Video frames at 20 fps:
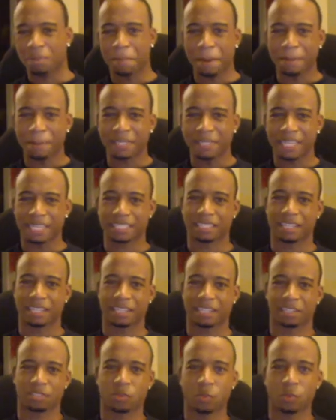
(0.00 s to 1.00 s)

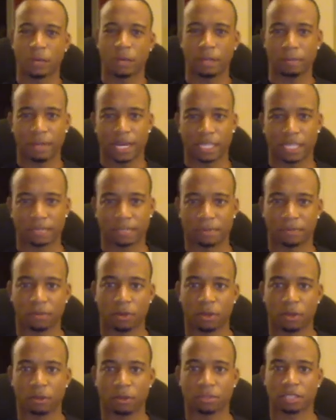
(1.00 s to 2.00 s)
another 20 minutes
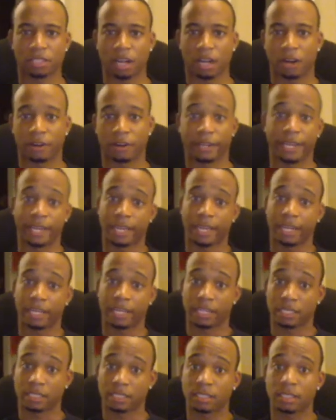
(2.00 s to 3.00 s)
before you'll start getting
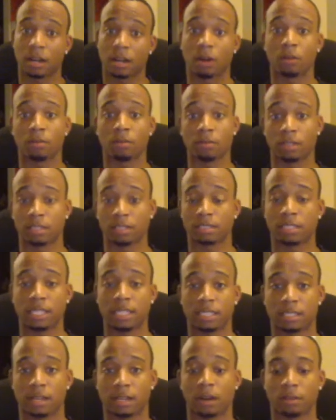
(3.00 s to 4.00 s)
the salt, the
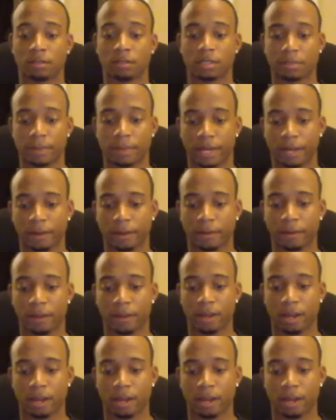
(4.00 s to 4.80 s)
sea salt smell,